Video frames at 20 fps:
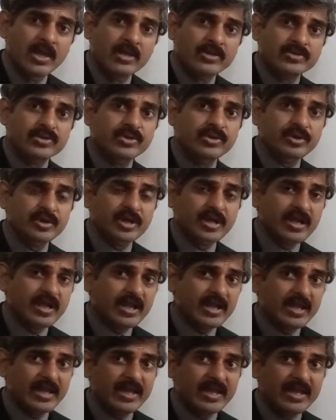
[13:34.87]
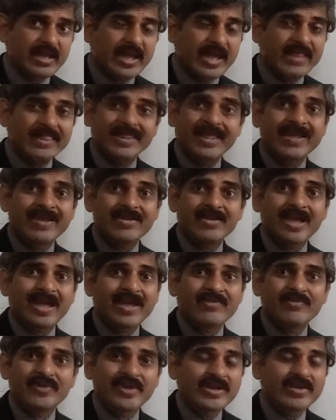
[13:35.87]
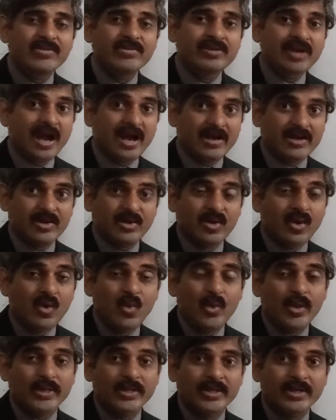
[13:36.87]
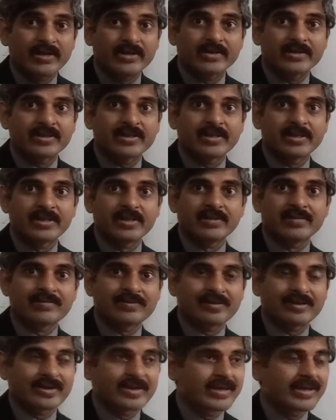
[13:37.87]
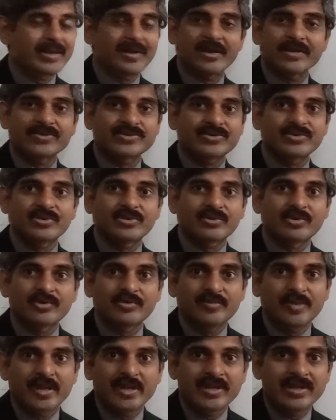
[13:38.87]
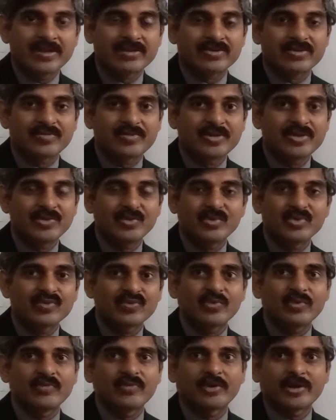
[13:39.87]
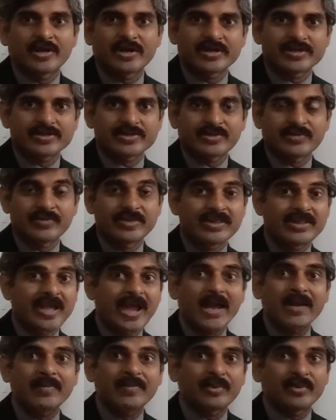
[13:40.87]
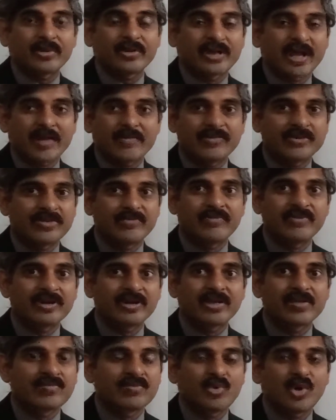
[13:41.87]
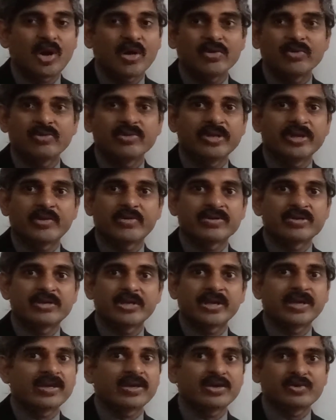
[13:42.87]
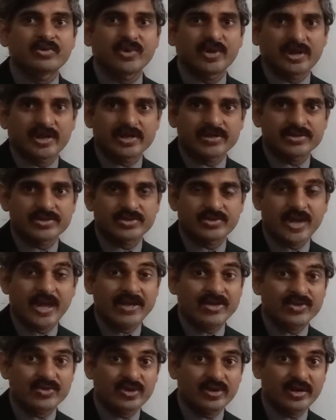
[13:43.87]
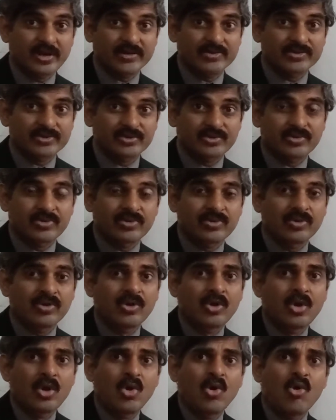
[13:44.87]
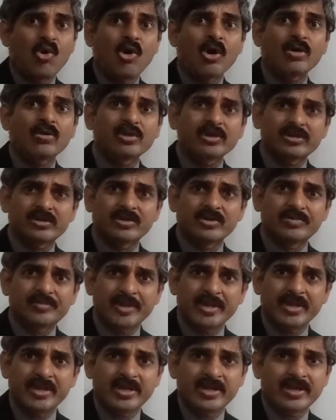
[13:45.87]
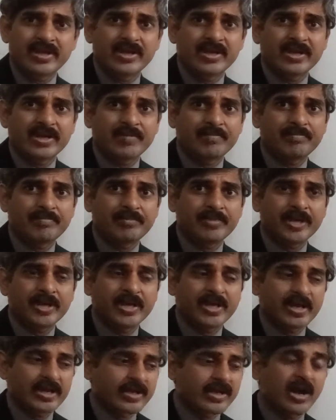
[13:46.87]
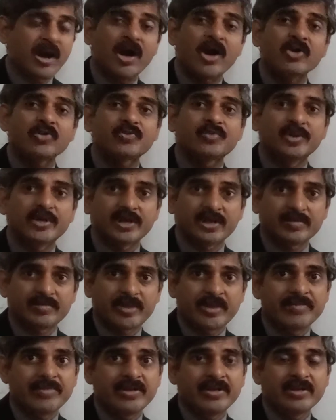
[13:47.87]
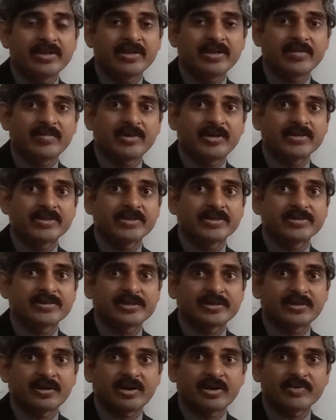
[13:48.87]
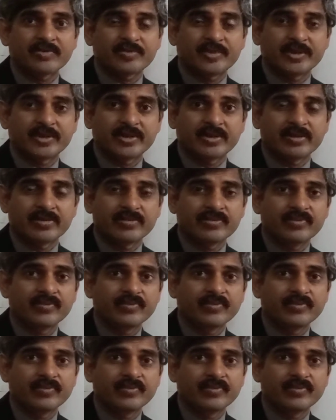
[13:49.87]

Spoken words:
So and we do not know whether a restaurant could be useful for a restaurant. With that prototype, with a working module, they could take it to a restaurant, actual restaurant, or it could be in a hospital, maybe in an emergency hospital,